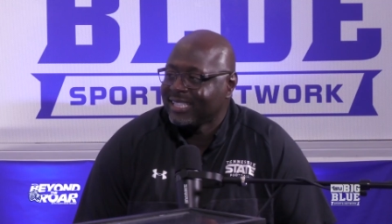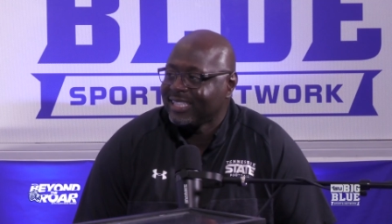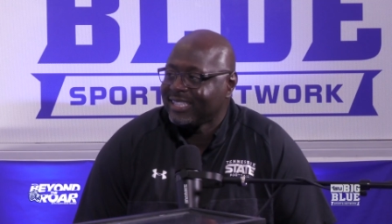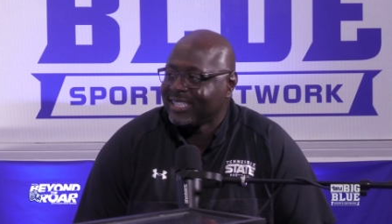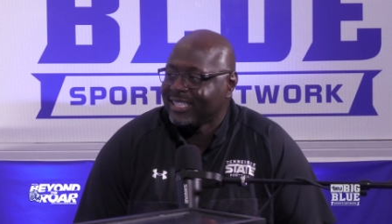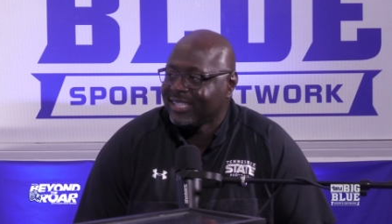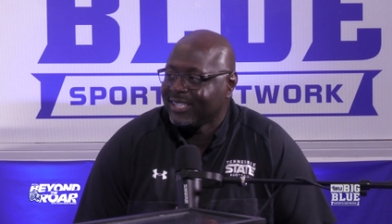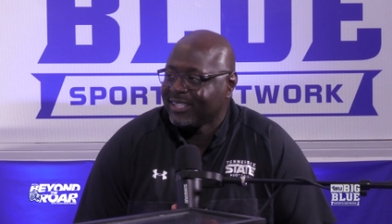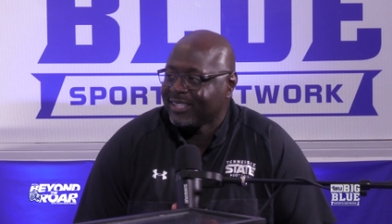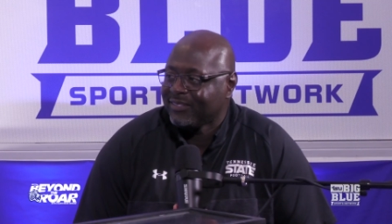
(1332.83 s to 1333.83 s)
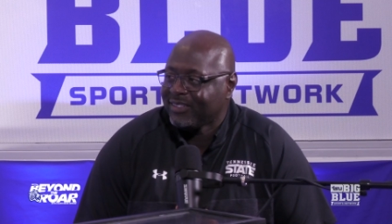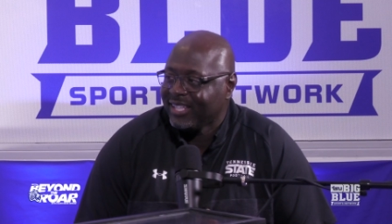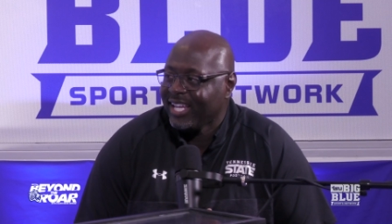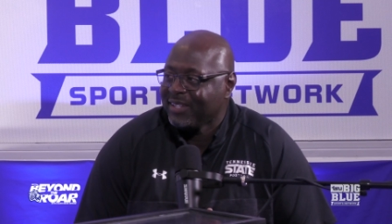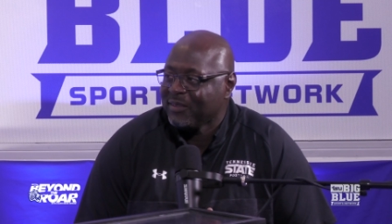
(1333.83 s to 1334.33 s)
and get the
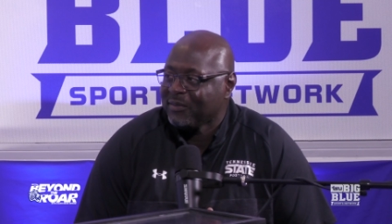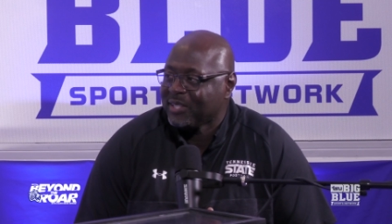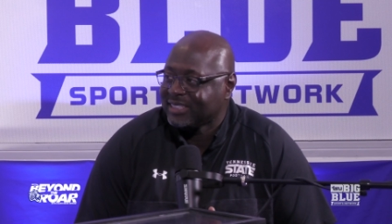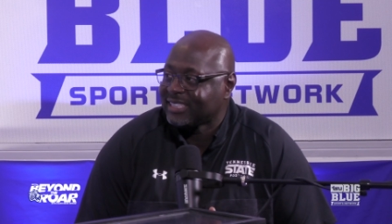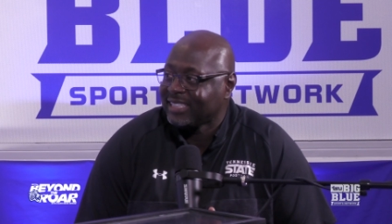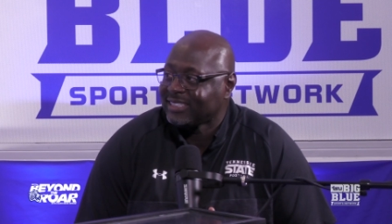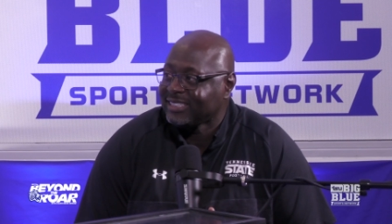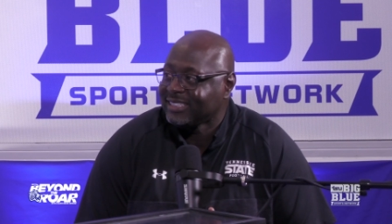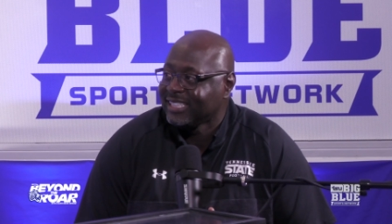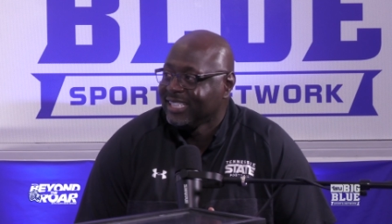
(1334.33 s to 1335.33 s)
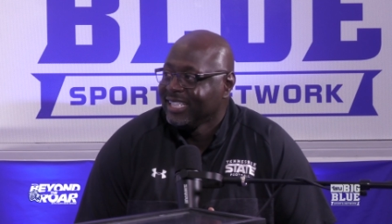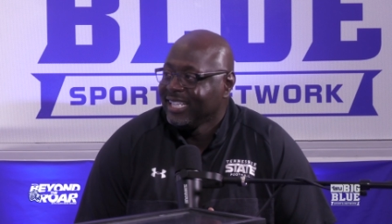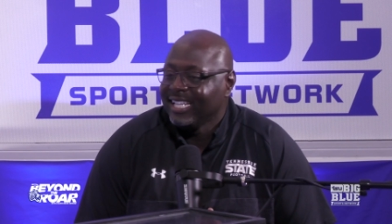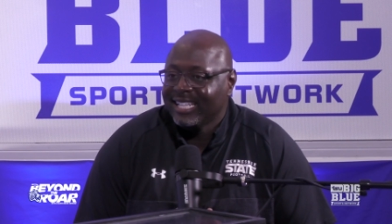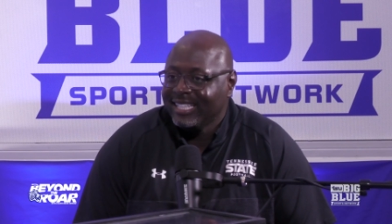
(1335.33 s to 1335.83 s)
theater oh, concessions, oh,
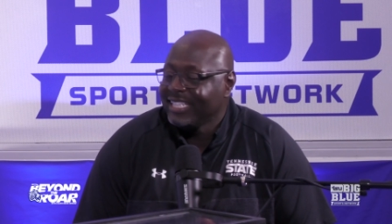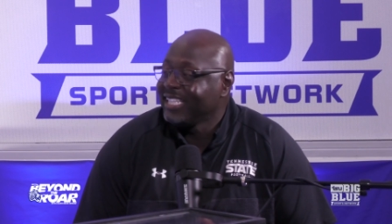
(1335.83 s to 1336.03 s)
concessions? and